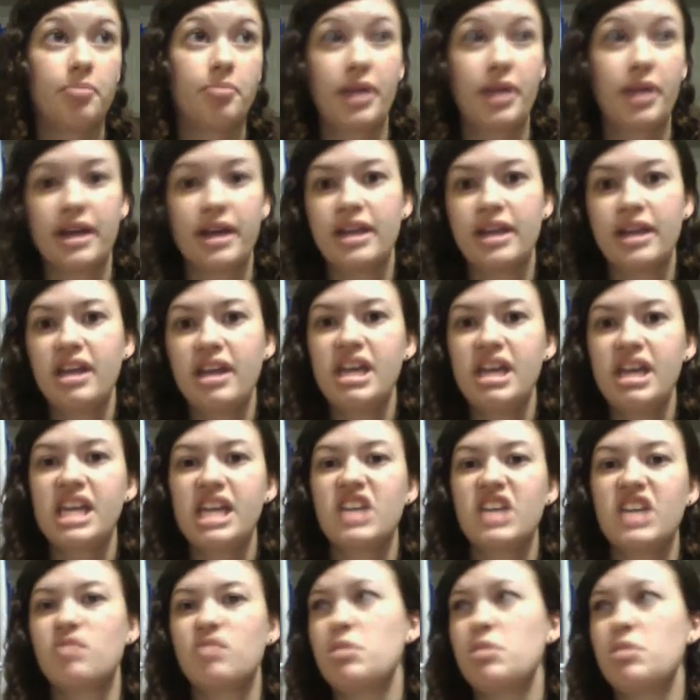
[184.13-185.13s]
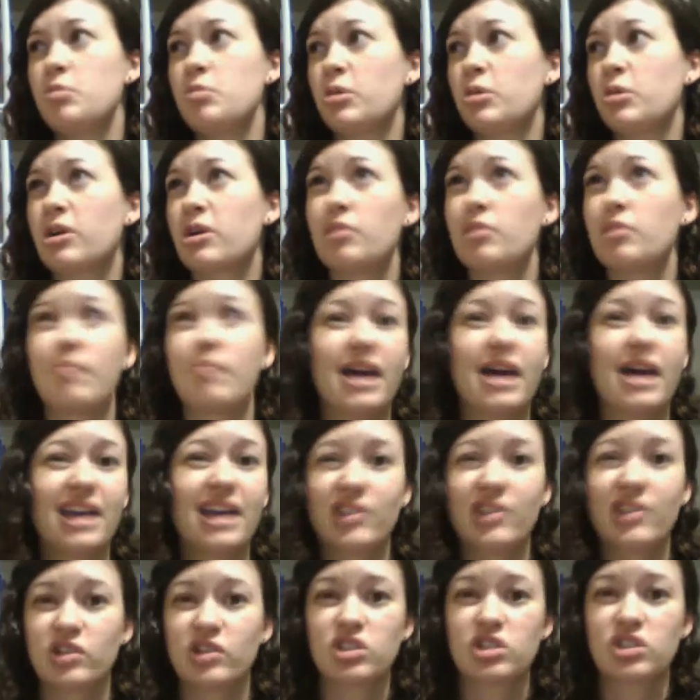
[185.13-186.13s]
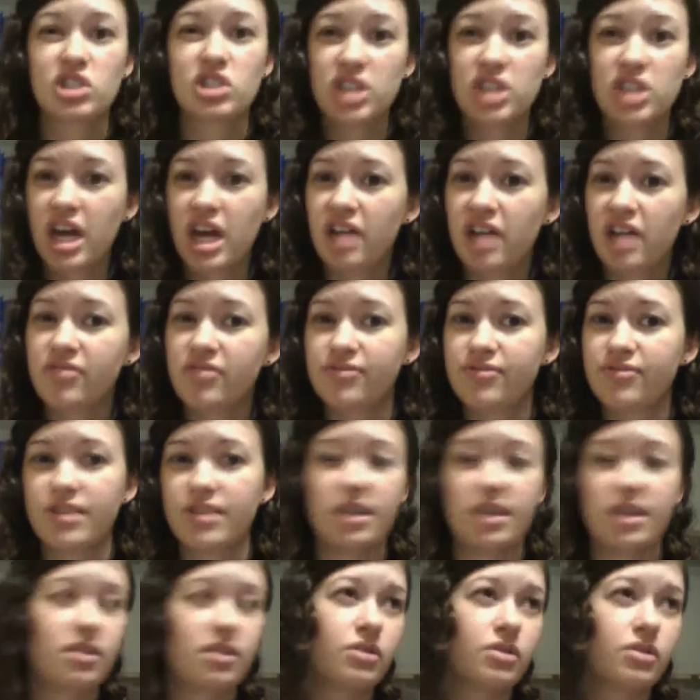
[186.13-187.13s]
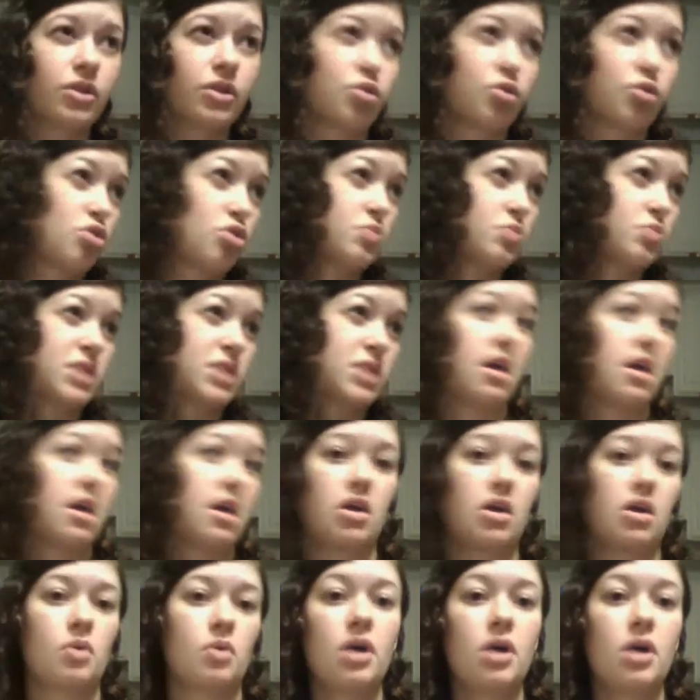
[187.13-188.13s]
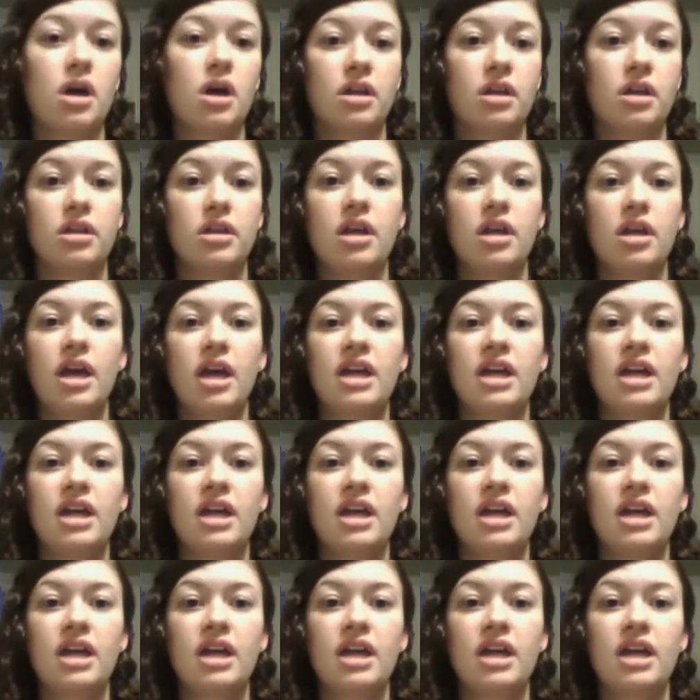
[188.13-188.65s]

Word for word: But if people aren't buying their stuff, then the groups can't go on,